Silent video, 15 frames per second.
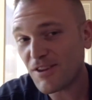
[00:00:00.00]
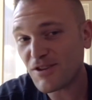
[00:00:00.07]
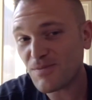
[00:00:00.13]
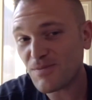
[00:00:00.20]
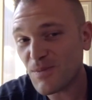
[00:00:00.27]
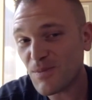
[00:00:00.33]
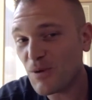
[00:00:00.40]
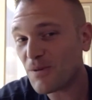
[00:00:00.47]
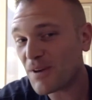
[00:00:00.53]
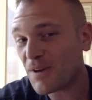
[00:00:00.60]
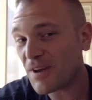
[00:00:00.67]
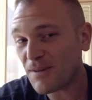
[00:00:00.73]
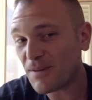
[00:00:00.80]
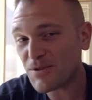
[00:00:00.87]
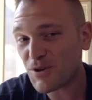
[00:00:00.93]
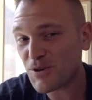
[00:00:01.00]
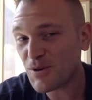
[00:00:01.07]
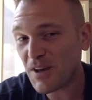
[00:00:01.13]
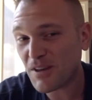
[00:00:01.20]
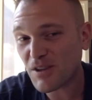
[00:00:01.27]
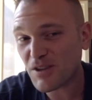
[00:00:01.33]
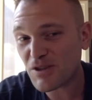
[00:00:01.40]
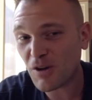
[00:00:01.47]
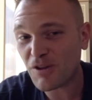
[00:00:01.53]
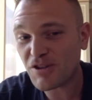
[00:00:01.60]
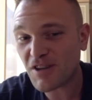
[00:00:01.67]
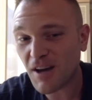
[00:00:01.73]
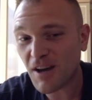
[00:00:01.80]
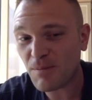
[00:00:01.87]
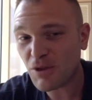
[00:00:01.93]
this movie, and I'm sure you get this all the
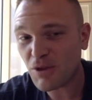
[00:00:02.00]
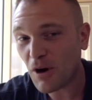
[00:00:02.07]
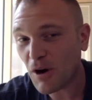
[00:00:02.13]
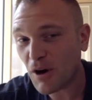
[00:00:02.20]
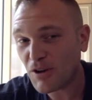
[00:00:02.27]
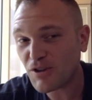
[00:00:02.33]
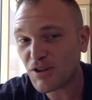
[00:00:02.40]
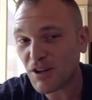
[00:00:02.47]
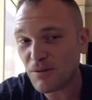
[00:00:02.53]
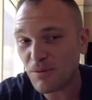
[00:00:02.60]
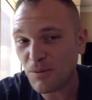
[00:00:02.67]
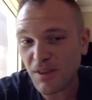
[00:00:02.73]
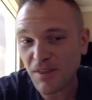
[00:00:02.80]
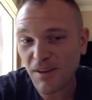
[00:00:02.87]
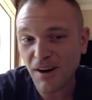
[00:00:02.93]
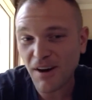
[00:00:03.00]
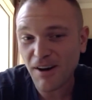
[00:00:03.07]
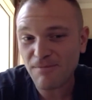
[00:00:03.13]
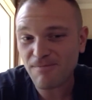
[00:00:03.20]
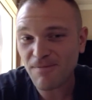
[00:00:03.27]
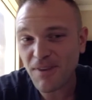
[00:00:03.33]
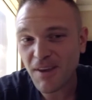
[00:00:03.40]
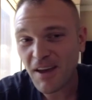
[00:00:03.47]
time, but The Hunted with, um,